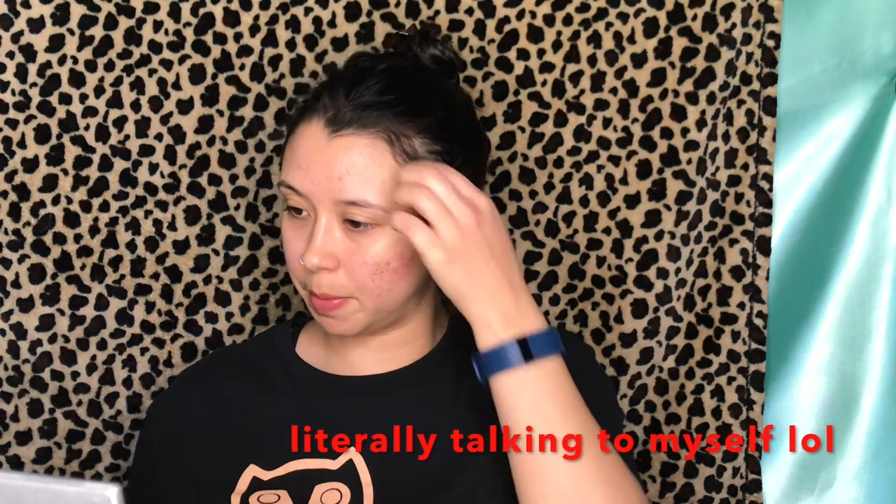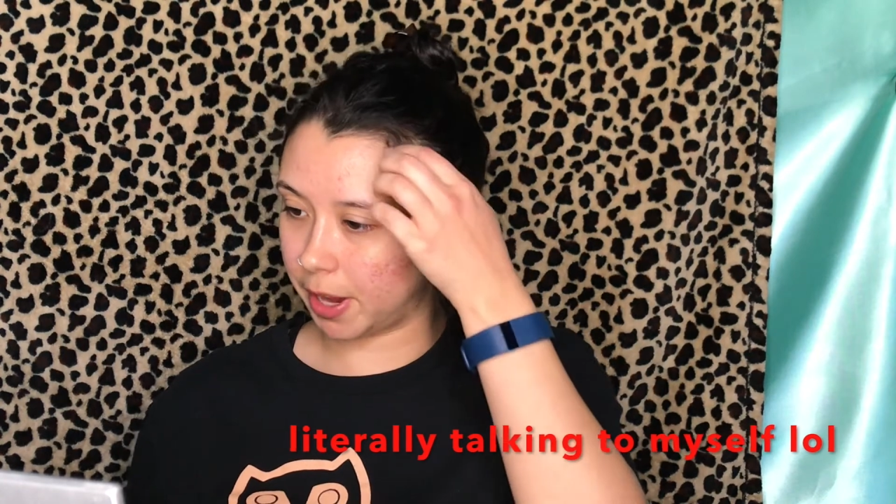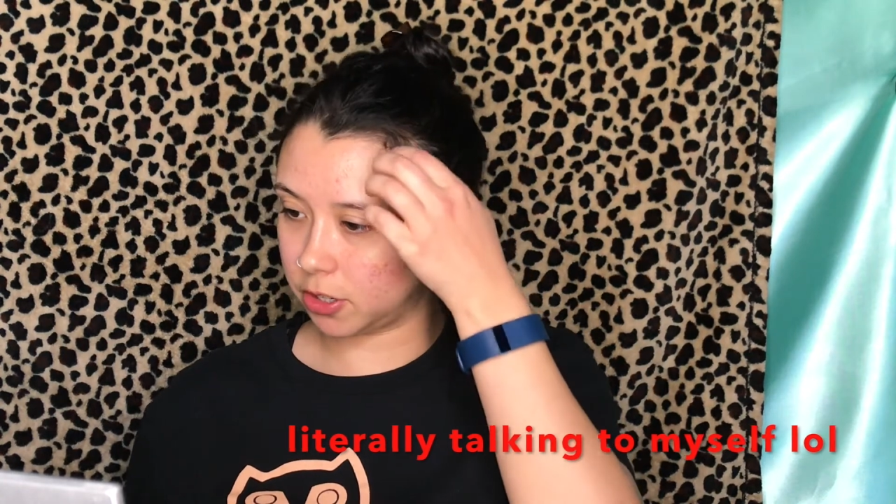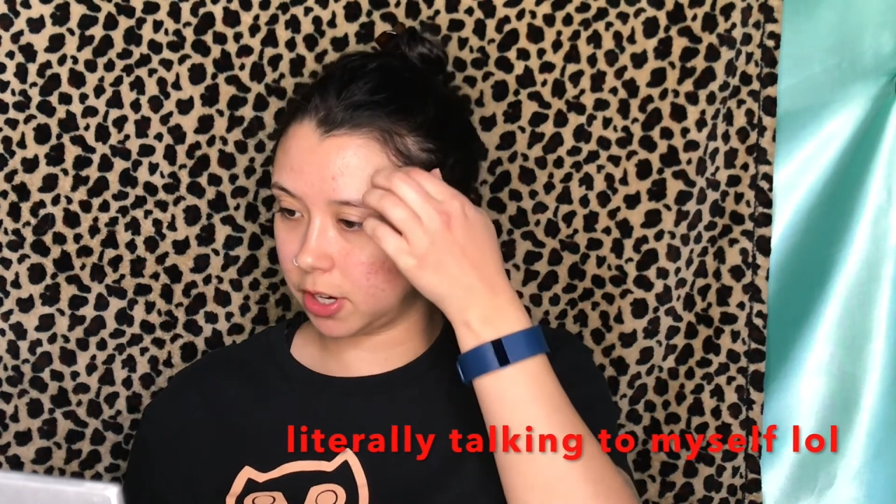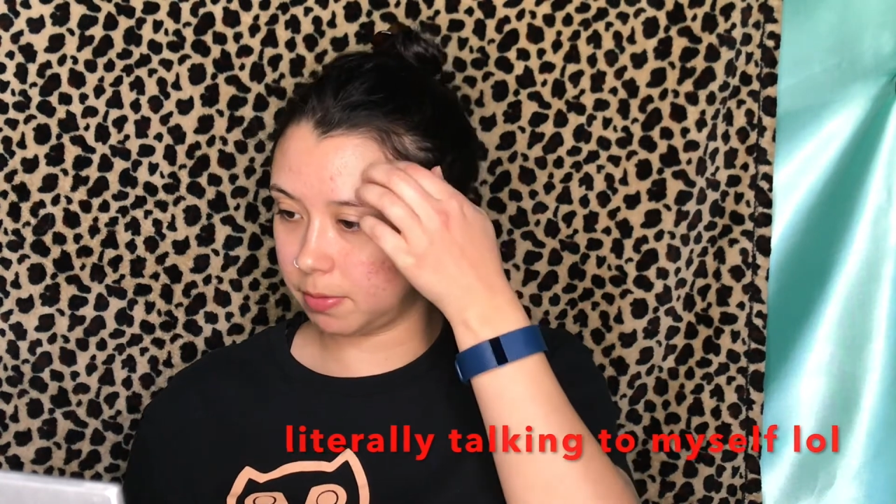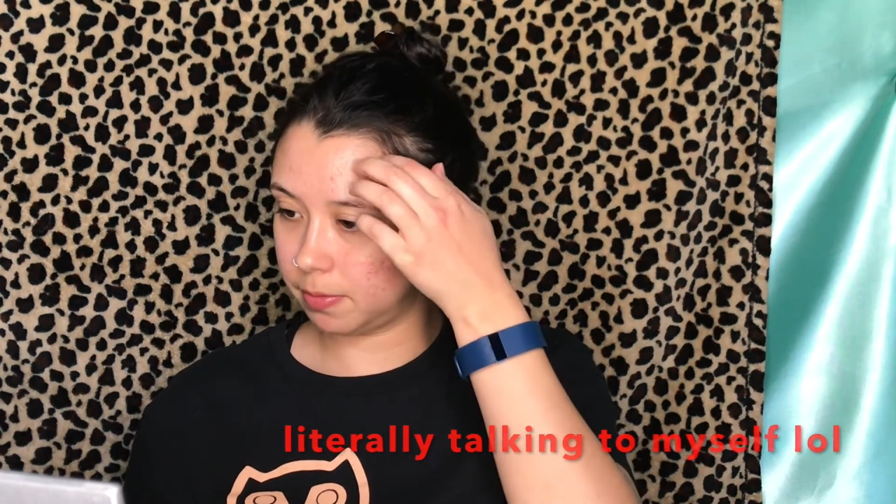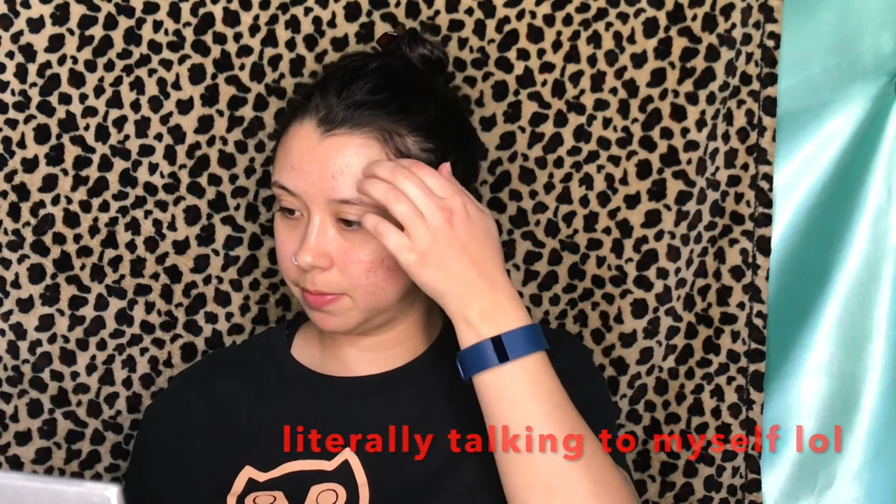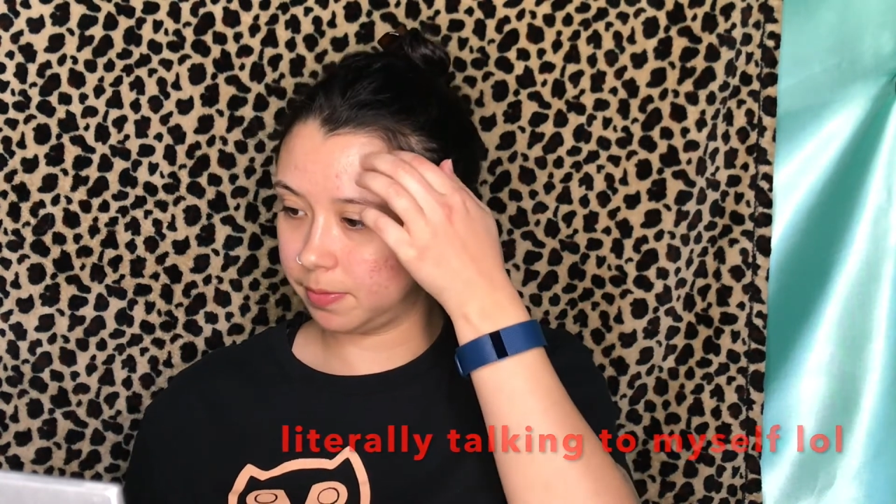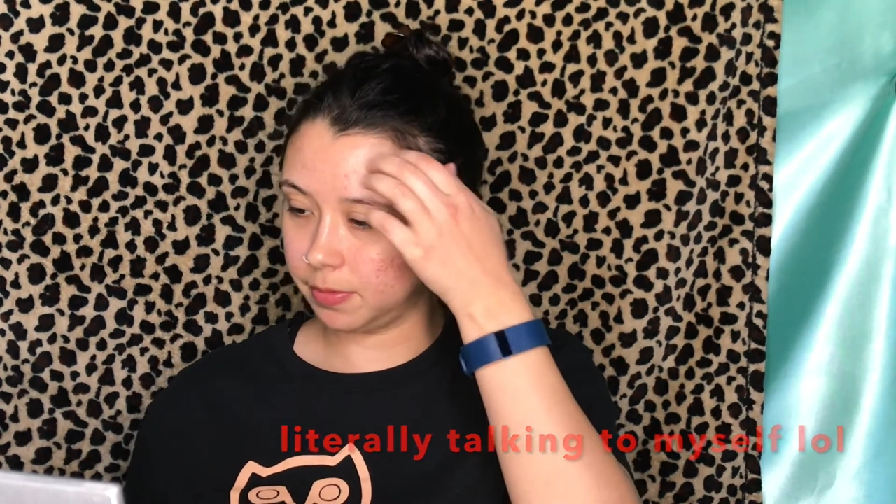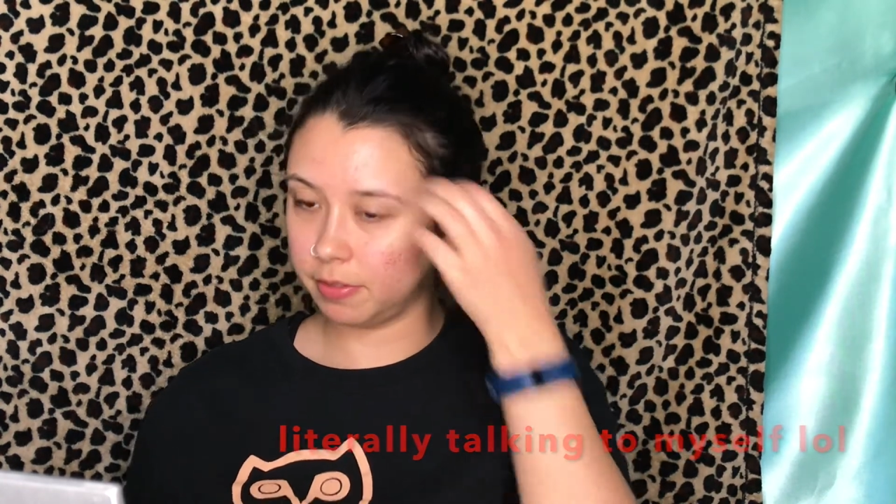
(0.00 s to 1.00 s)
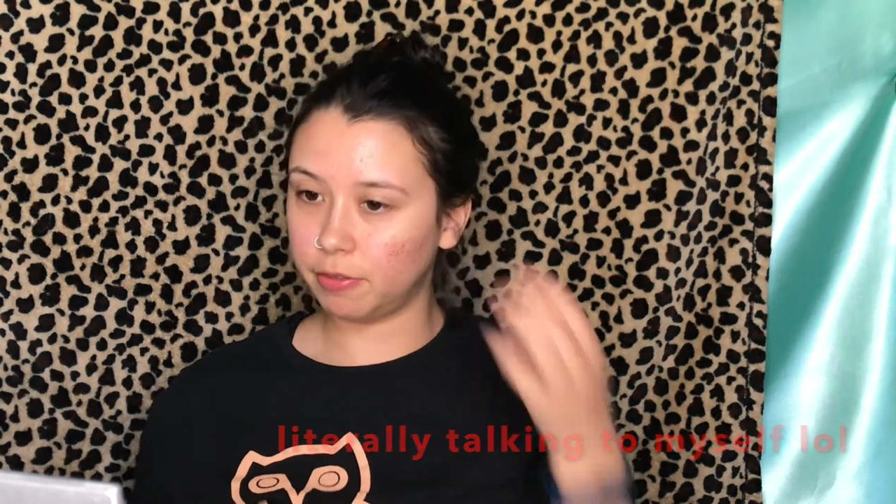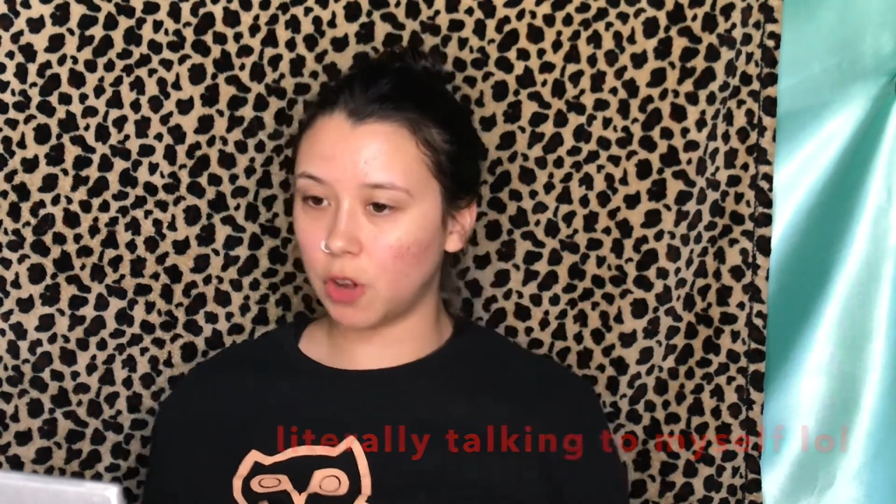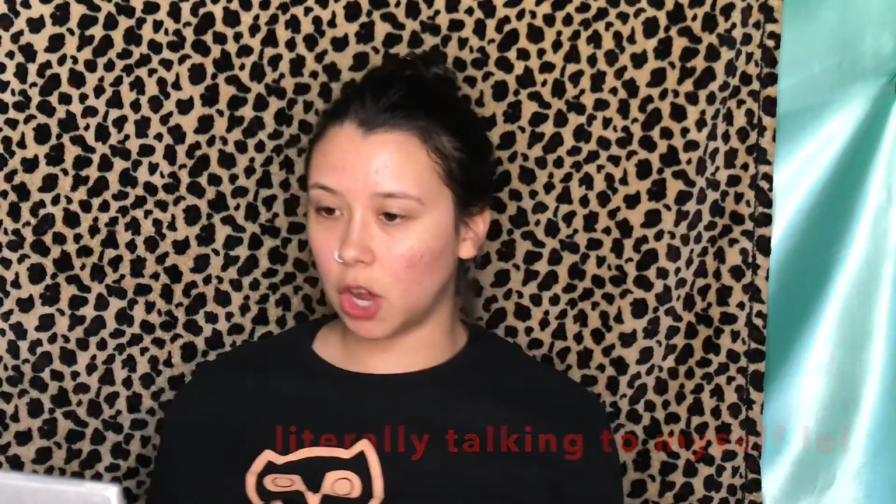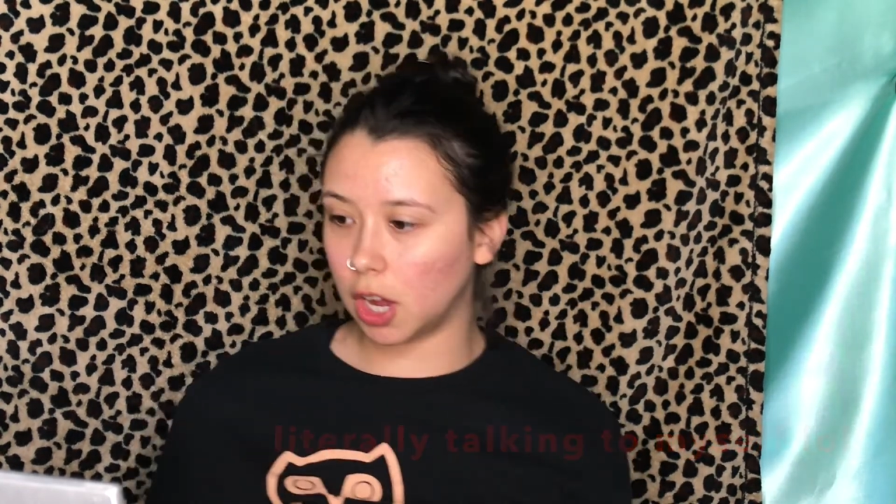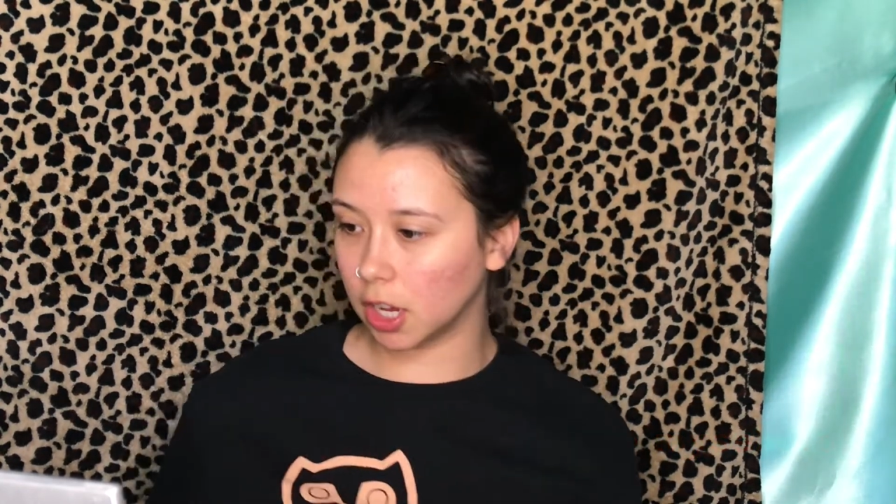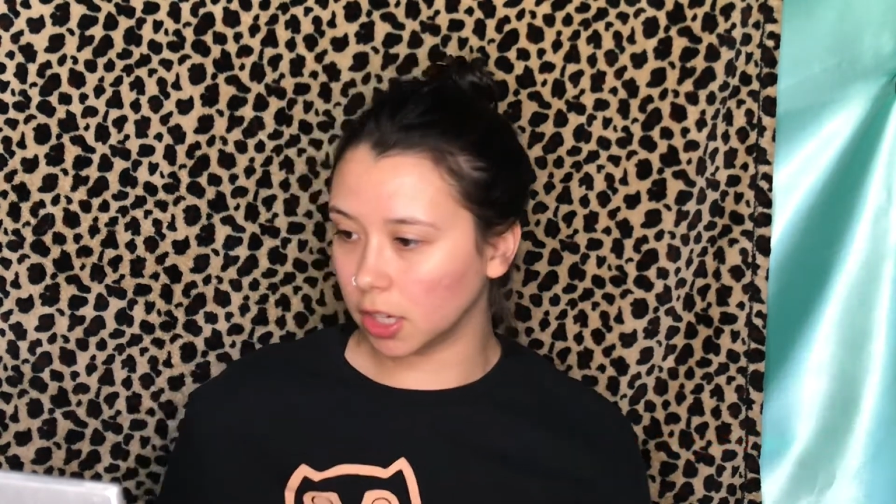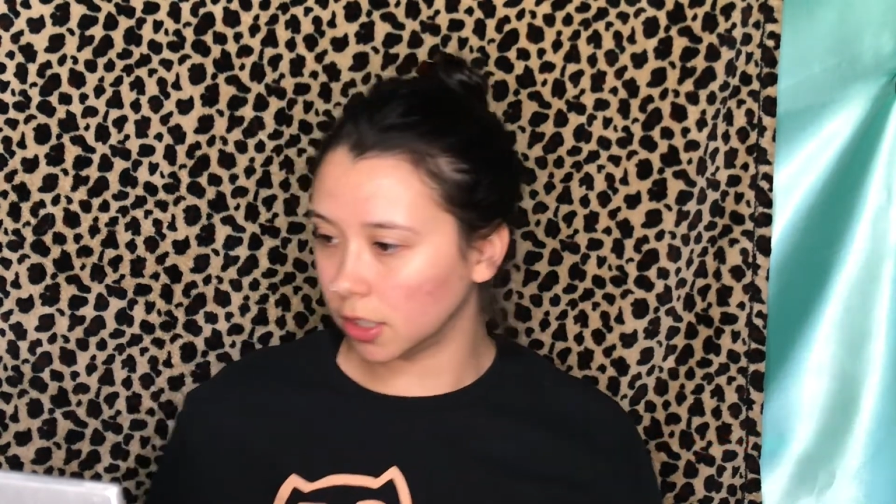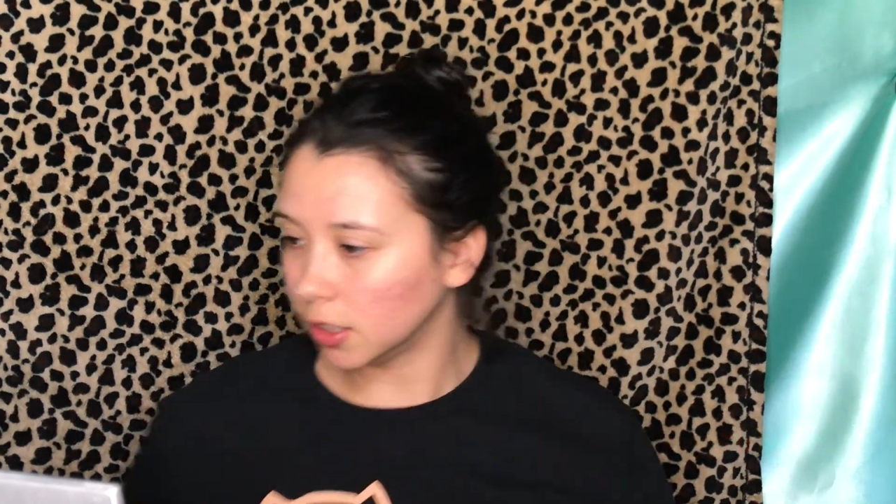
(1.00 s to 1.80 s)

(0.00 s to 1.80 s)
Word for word: backdrop? Fuck.